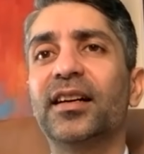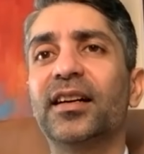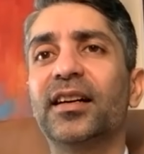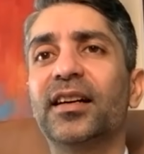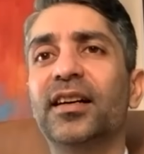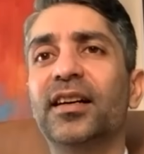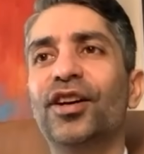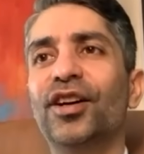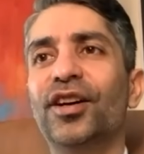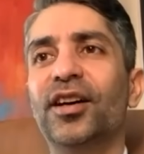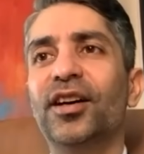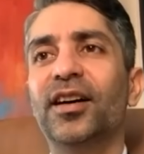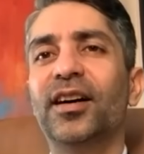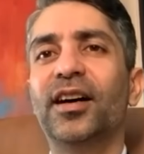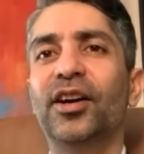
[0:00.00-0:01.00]
dot,
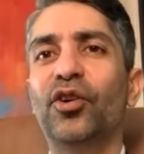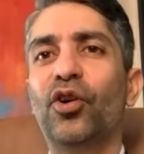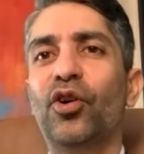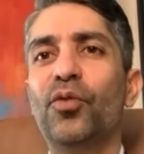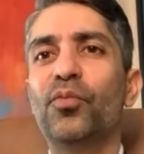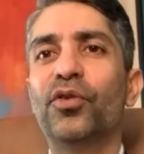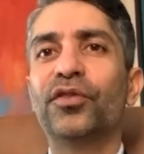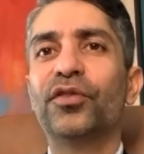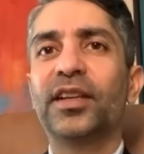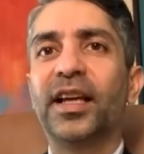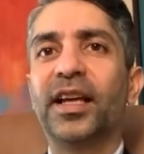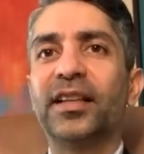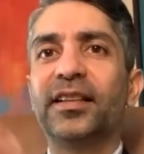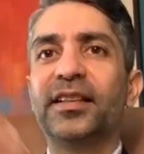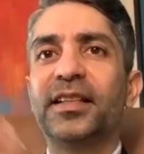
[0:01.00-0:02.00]
uh,
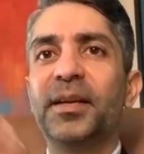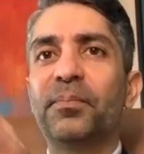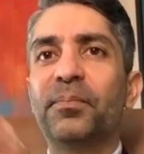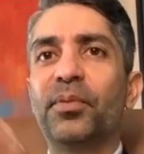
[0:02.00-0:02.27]
almost like the